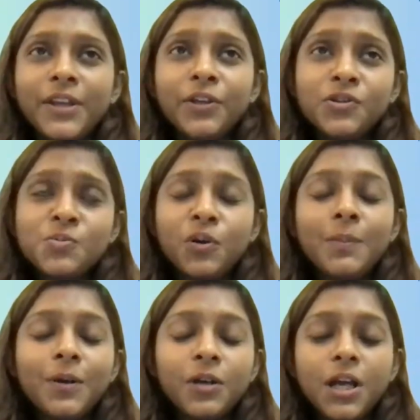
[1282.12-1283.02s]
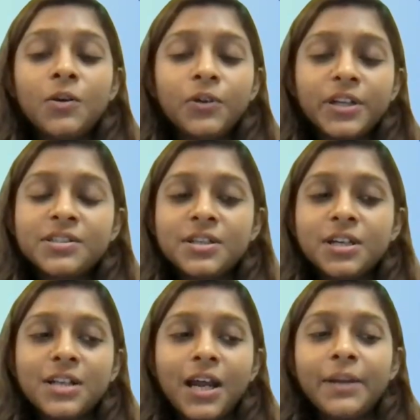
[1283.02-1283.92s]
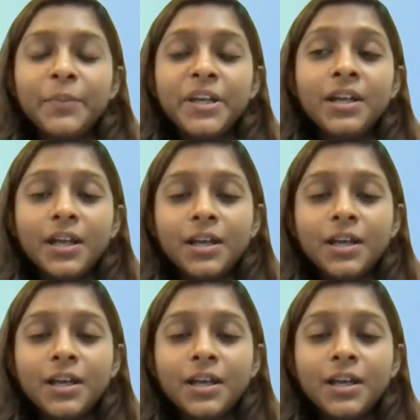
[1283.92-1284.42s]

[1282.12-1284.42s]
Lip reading: when you spoke about narcotics drugs, I mean,